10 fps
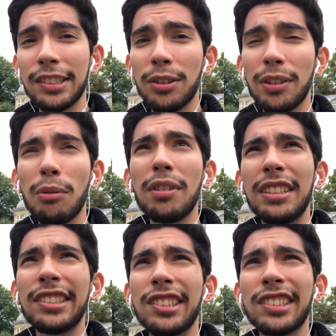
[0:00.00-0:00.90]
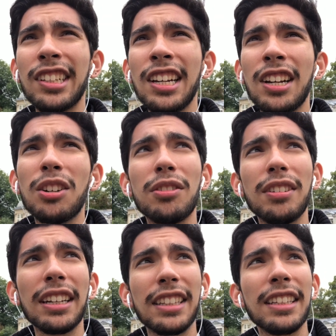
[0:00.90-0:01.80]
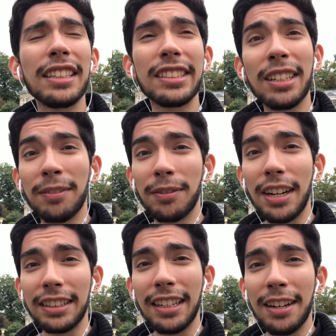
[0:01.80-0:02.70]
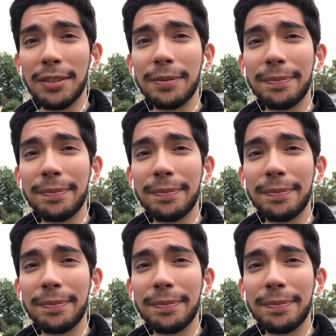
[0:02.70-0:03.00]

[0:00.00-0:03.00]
So the weather is just correcting itself right now.